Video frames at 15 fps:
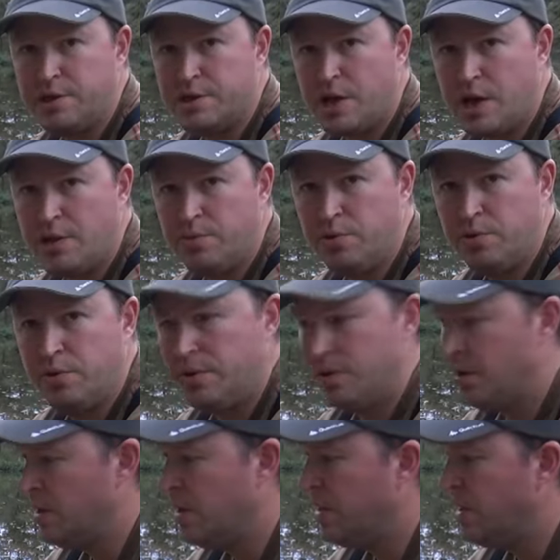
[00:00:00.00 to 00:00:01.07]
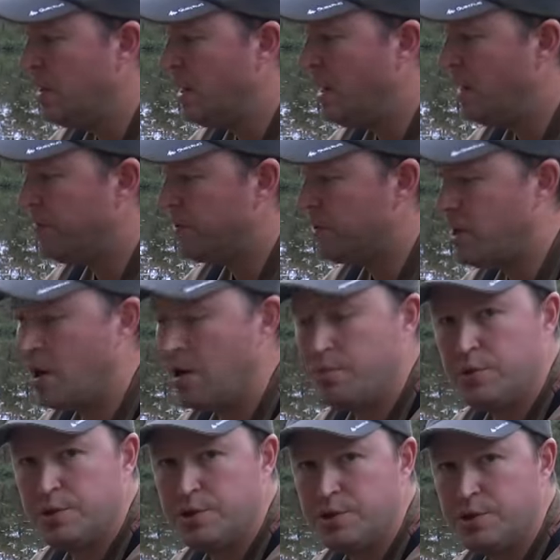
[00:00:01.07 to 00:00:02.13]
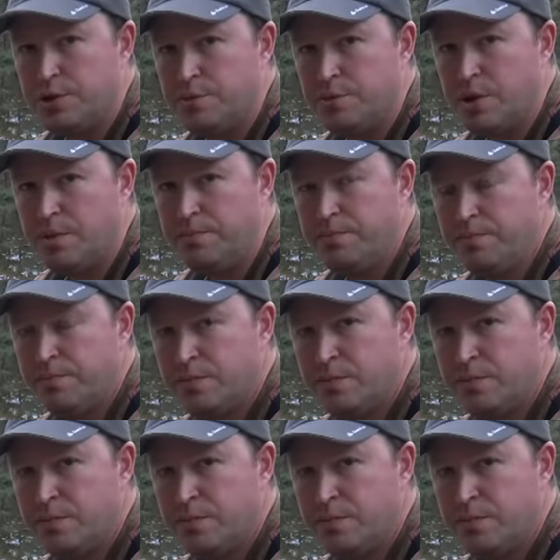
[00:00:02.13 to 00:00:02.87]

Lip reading: stable. If the carp were to